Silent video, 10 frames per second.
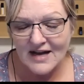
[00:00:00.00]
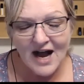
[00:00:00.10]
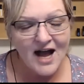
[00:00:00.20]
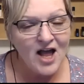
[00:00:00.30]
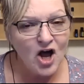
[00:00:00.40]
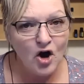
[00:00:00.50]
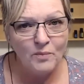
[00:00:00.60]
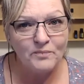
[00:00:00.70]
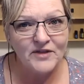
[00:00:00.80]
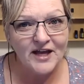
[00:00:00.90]
I
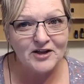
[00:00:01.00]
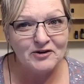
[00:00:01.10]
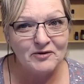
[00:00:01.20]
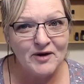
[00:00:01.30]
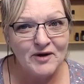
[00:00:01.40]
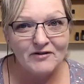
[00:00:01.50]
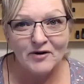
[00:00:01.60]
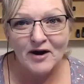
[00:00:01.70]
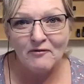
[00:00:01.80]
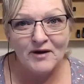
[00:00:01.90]
hope that you have a
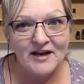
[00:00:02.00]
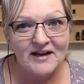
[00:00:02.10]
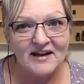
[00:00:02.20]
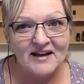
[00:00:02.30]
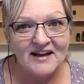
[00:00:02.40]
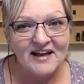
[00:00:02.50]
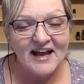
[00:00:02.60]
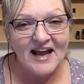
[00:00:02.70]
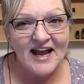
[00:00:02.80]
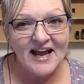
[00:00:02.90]
great week
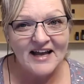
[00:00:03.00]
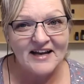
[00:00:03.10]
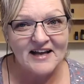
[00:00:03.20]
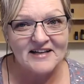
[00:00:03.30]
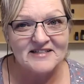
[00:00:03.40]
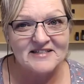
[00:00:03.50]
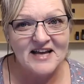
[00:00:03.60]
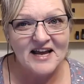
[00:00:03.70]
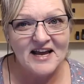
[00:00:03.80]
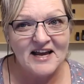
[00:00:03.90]
and
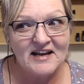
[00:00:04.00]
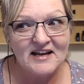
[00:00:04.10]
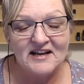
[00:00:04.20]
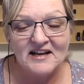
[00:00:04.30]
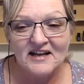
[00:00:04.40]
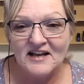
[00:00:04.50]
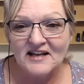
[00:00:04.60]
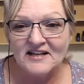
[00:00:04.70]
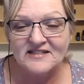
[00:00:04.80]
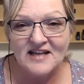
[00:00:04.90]
stay
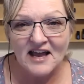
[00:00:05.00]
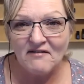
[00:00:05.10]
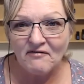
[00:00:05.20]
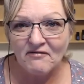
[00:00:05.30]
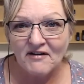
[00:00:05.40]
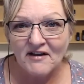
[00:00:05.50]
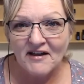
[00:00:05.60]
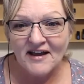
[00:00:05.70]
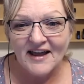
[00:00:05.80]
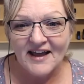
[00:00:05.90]
safe
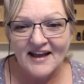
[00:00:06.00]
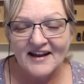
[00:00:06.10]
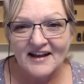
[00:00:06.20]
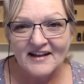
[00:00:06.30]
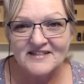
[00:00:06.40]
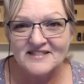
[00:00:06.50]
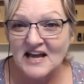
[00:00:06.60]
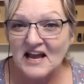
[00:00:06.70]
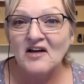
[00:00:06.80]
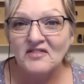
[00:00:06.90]
and
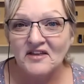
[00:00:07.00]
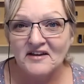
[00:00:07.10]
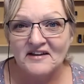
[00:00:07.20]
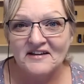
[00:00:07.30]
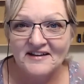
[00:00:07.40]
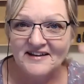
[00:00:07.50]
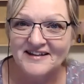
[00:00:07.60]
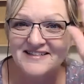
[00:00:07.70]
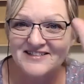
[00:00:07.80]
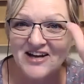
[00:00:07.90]
stay healthy.
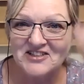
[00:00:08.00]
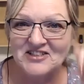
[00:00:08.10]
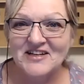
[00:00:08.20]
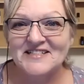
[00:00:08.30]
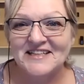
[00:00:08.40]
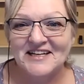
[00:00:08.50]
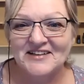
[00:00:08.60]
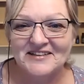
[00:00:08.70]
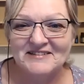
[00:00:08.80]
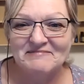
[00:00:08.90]
Talk to you guys later.
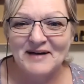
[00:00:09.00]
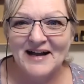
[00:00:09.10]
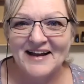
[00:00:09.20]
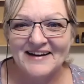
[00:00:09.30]
Bye.